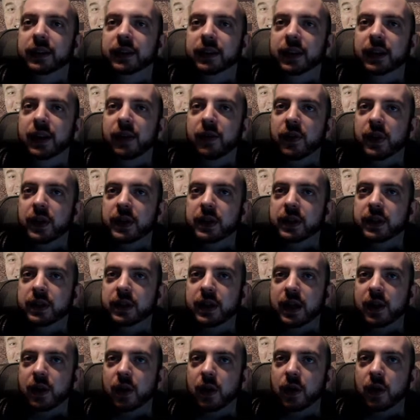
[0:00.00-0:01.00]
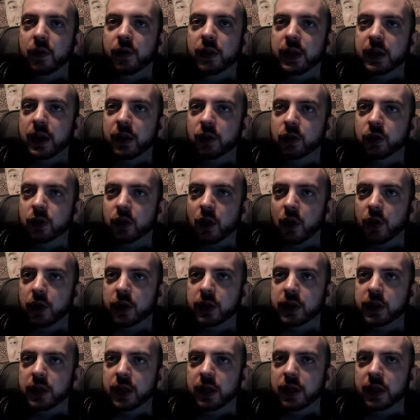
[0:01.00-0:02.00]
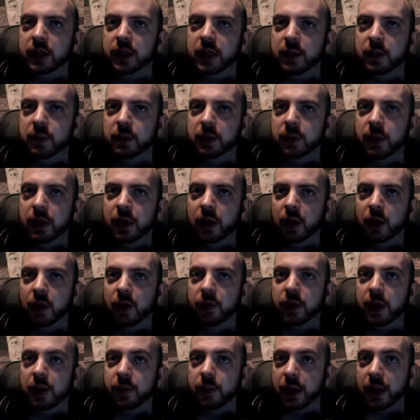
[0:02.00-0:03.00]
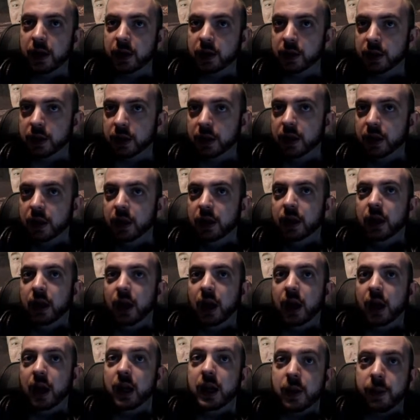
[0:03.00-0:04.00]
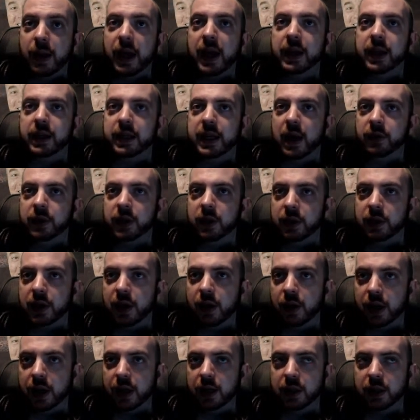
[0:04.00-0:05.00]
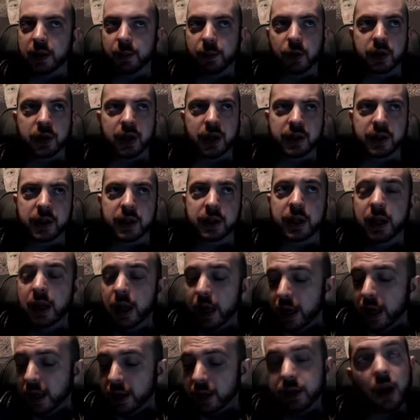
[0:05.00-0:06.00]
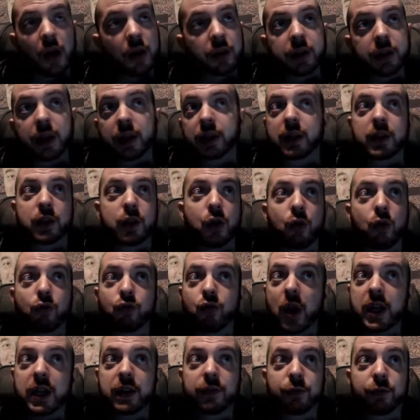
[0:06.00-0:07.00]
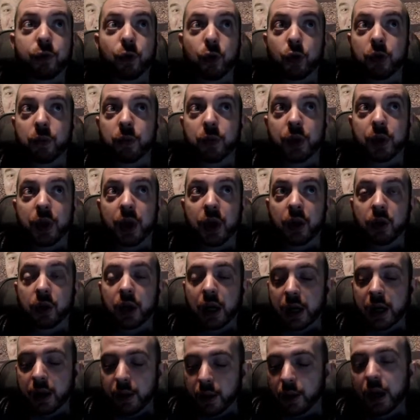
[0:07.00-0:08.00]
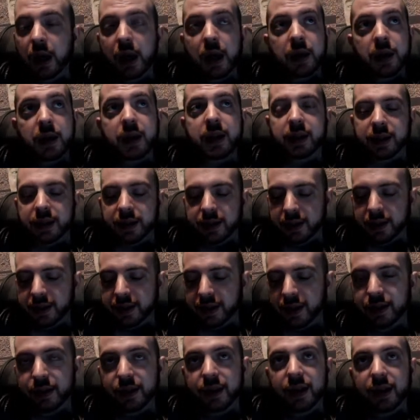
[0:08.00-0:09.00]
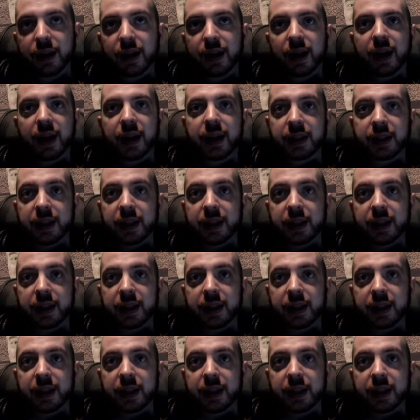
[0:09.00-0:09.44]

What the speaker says: Given the state of Elite Dangerous Odyssey, there seems to be a lot of elite players now seriously looking at jumping on Star Citizen. Star Citizen's not ready for them, though. And so Elite